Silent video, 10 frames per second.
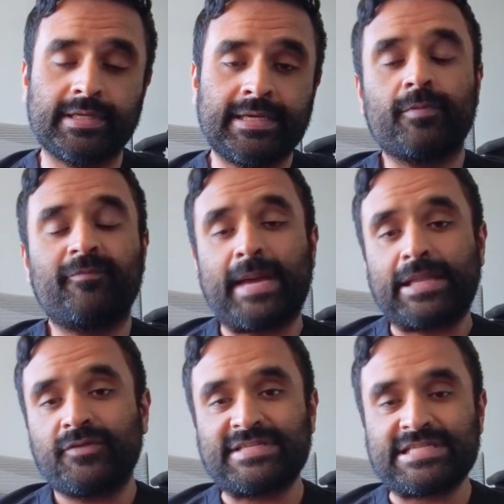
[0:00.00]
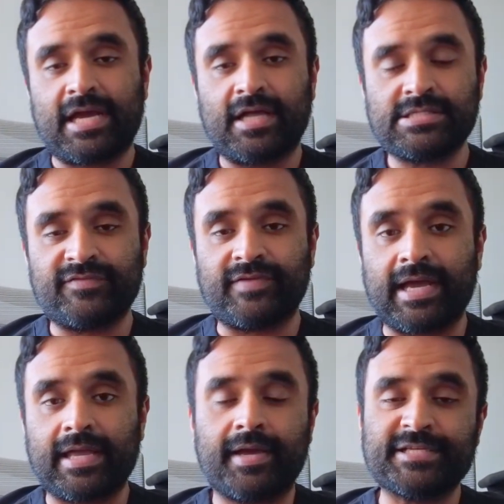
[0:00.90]
The pathophysiology of N
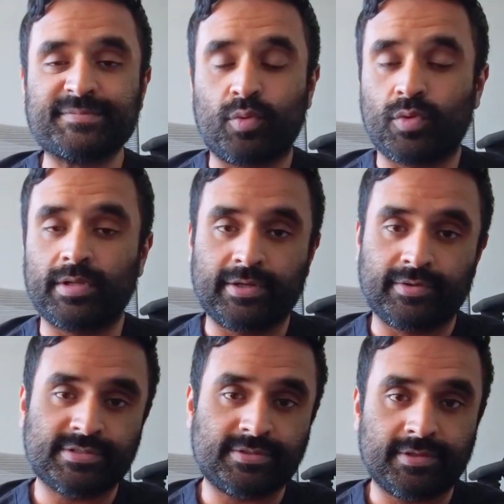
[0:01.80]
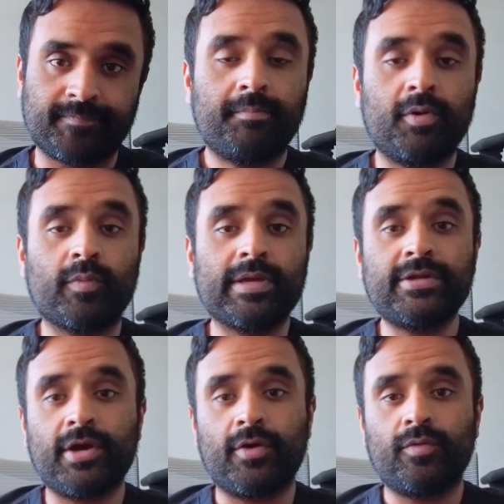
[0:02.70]
I O N is poorly understood, but we
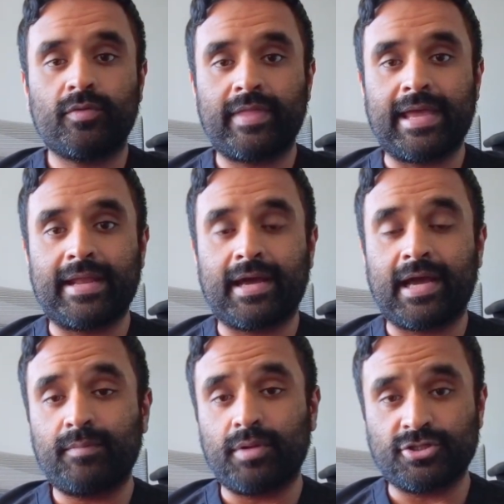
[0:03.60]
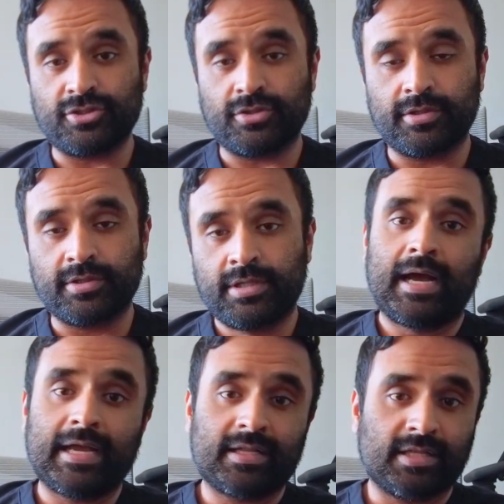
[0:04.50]
know that high blood sugar,
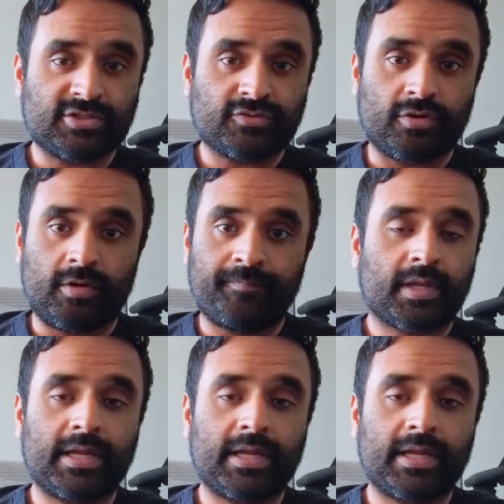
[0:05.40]
high cholesterol,